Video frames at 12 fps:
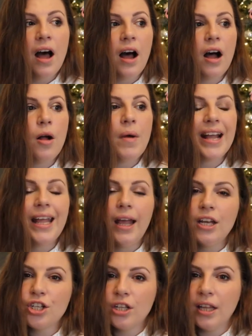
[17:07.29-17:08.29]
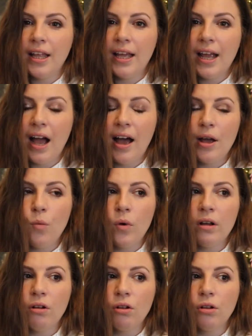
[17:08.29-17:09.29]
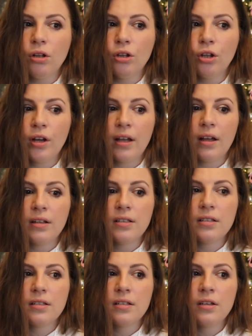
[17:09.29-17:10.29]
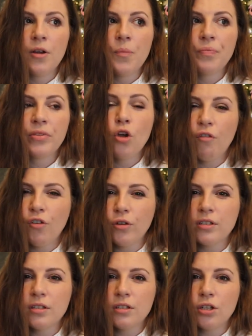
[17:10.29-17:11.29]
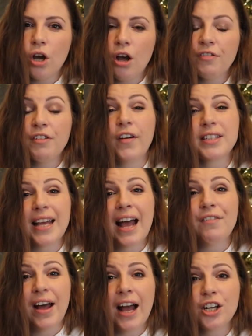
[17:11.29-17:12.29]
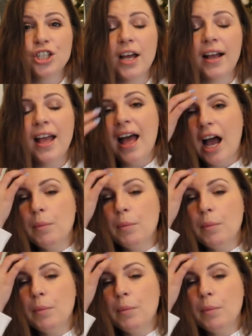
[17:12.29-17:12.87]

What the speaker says: Occasionally I will look at novels and stuff. In fact, I have a hashtag.